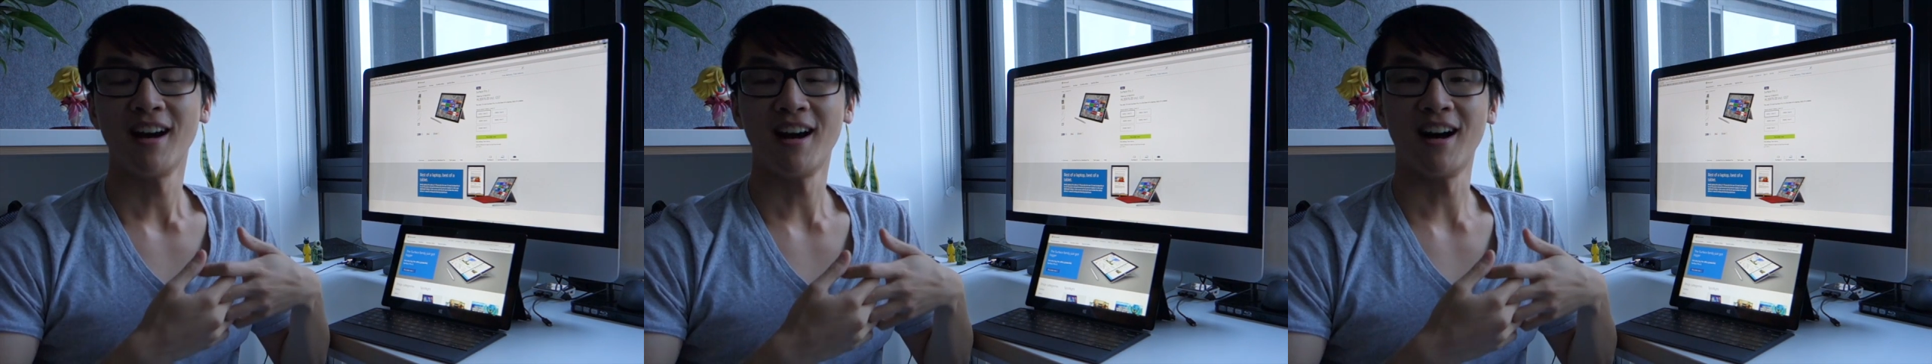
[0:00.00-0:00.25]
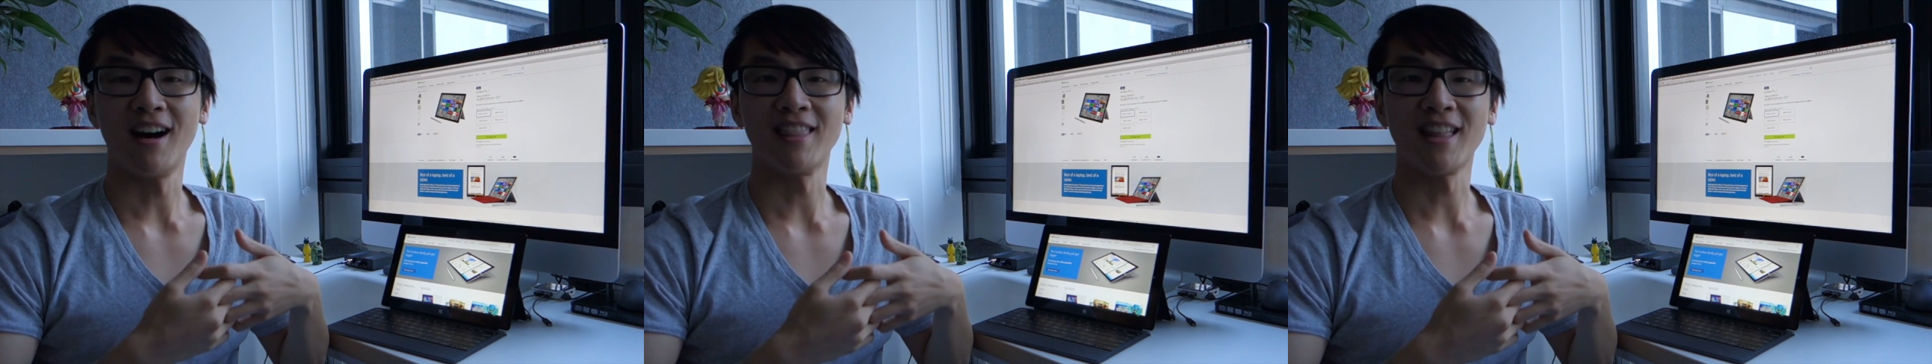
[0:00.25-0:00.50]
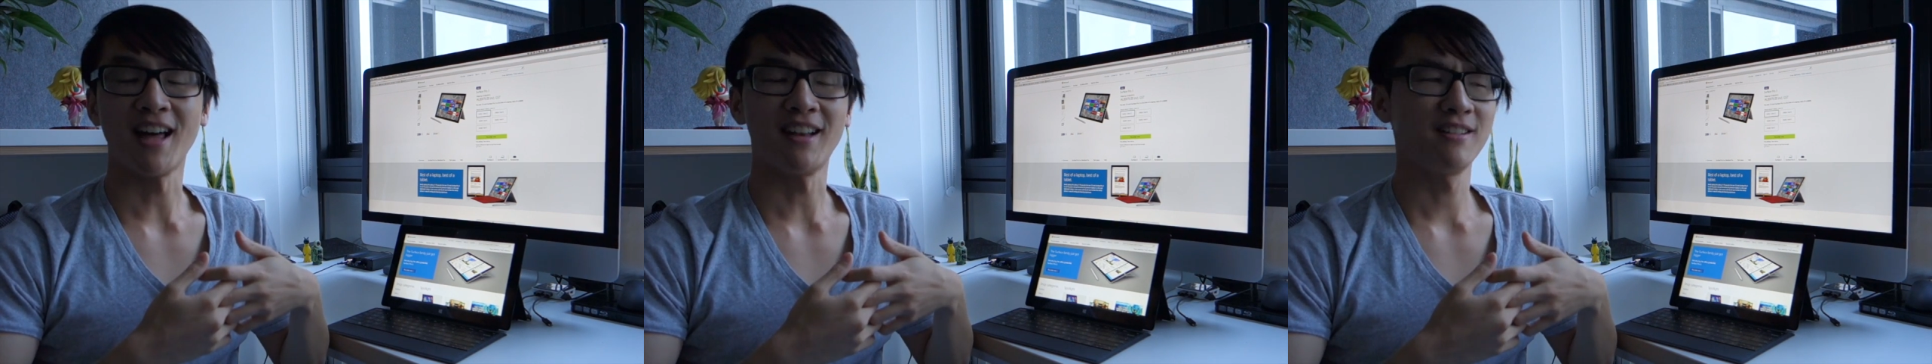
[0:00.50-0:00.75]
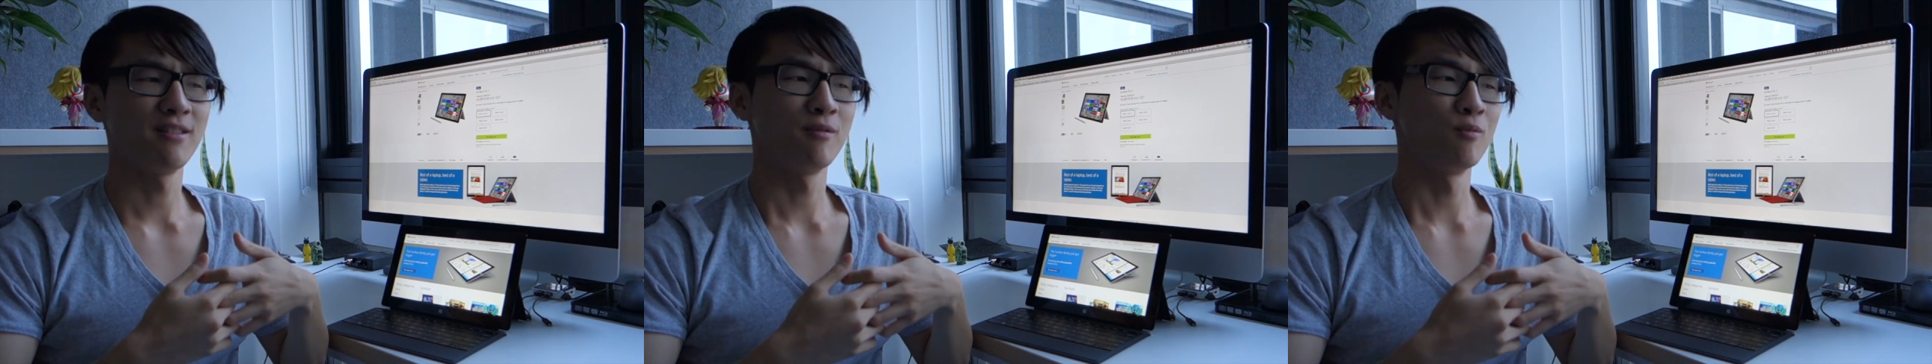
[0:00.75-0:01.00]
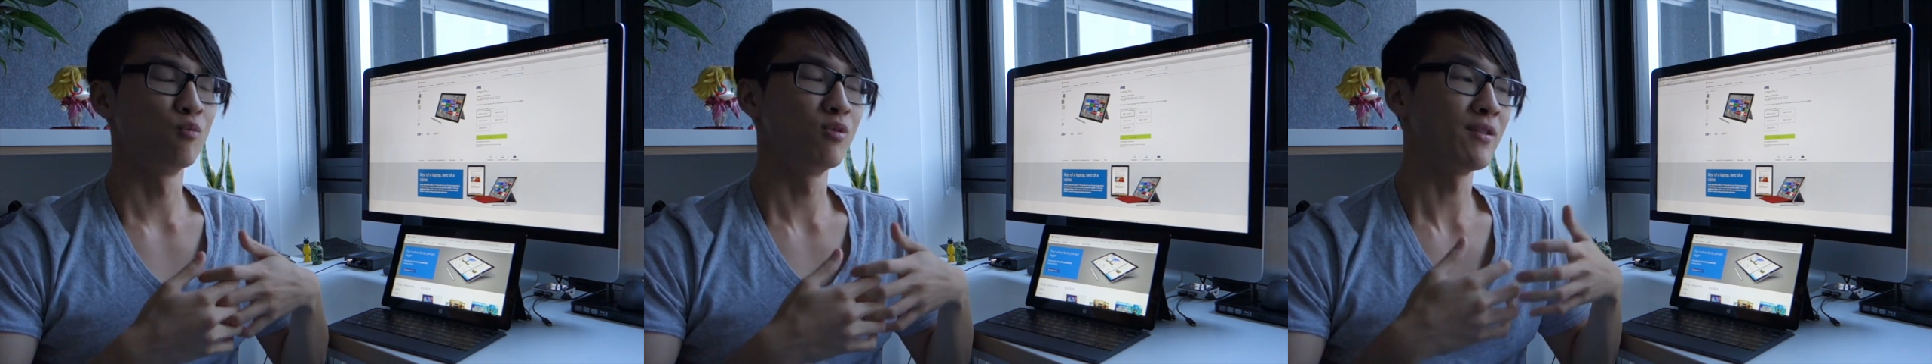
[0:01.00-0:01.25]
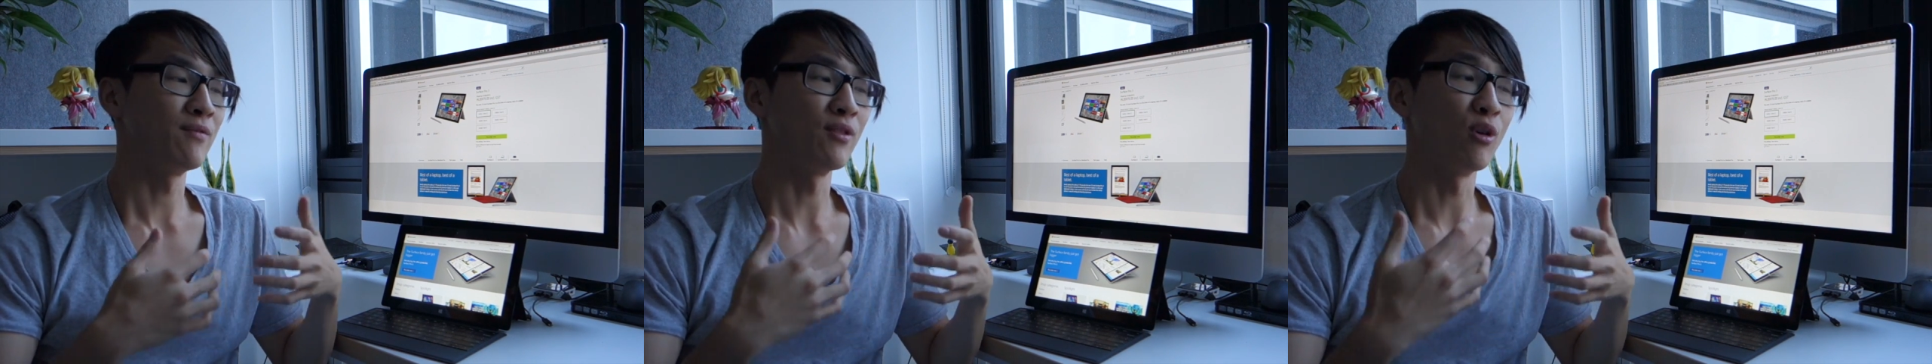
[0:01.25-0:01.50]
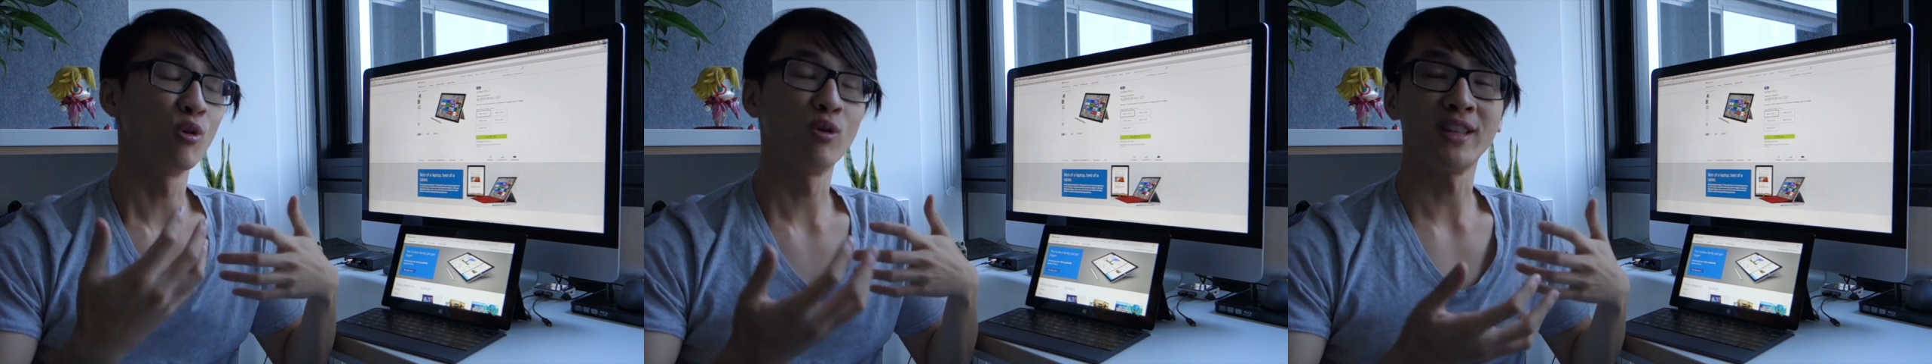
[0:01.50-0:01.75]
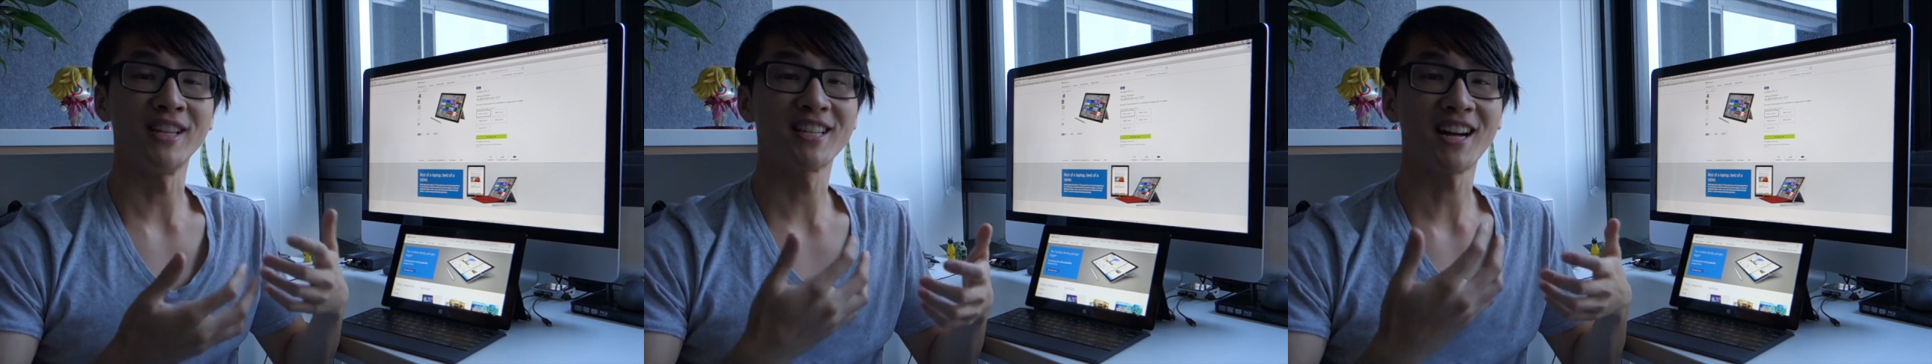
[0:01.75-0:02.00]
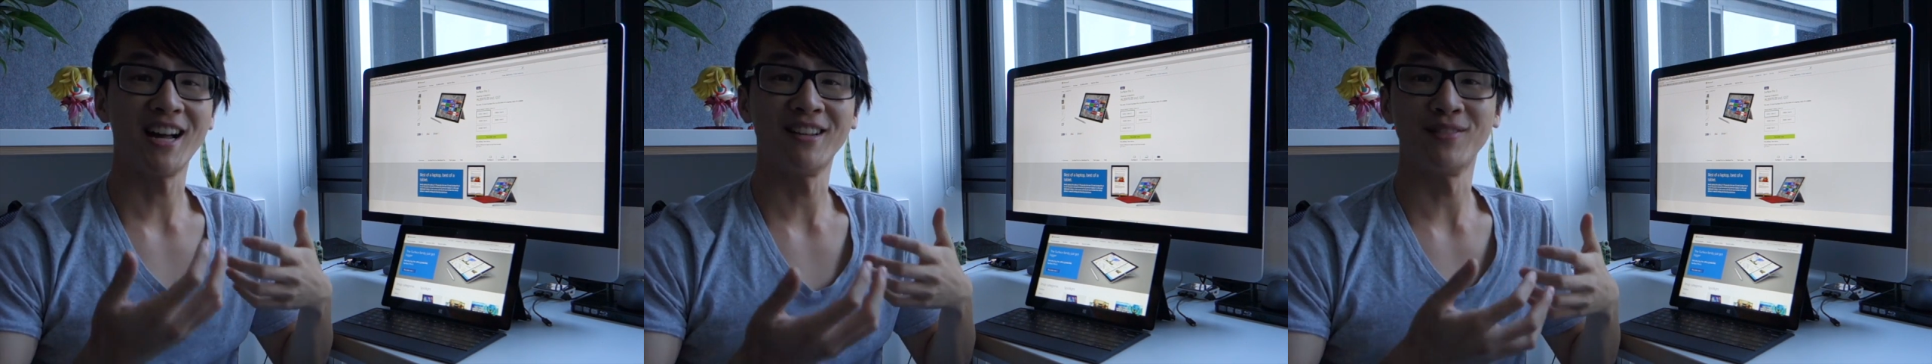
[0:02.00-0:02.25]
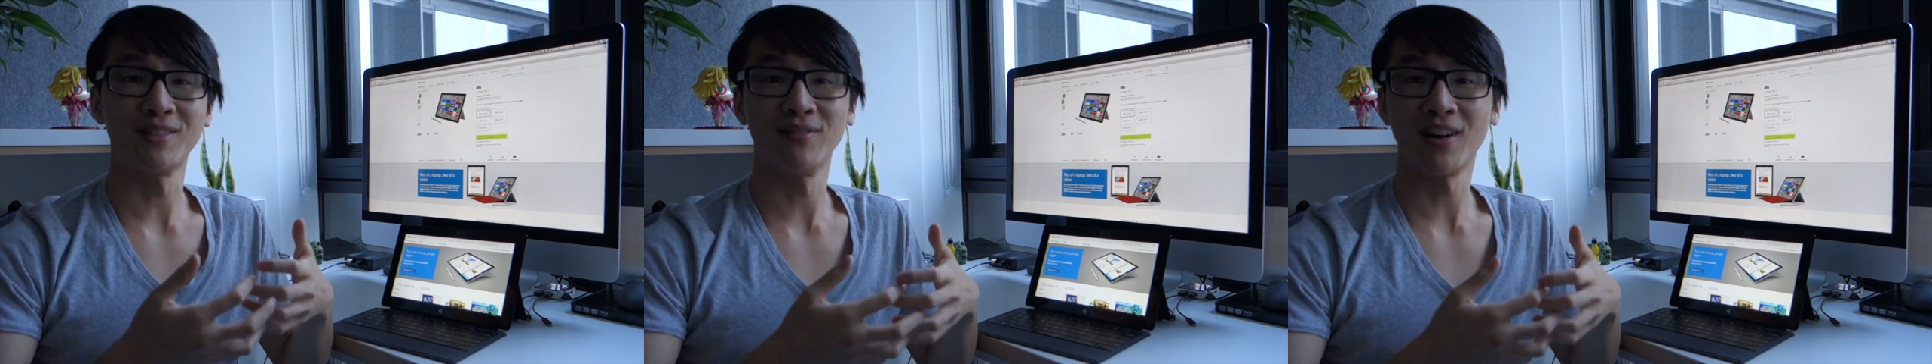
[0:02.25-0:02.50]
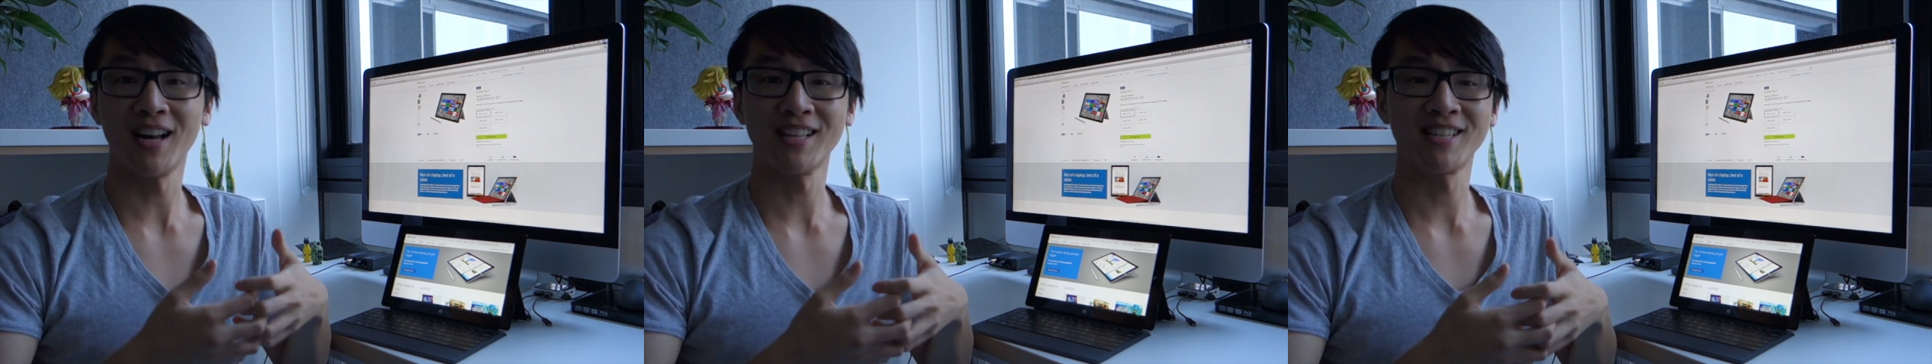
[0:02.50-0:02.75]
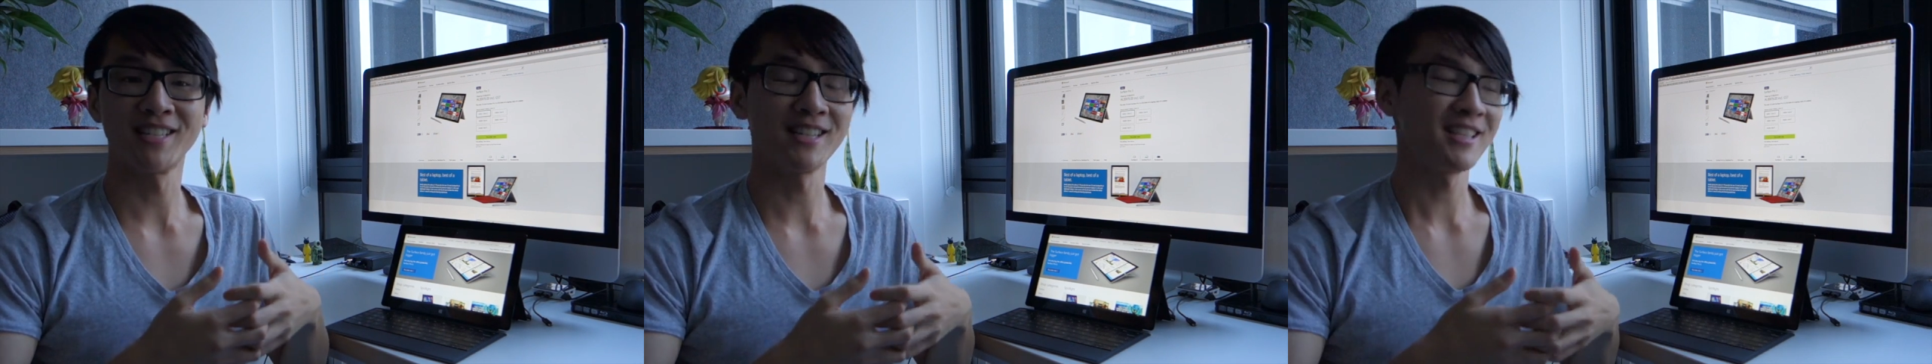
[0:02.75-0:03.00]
that with all these kind of devices,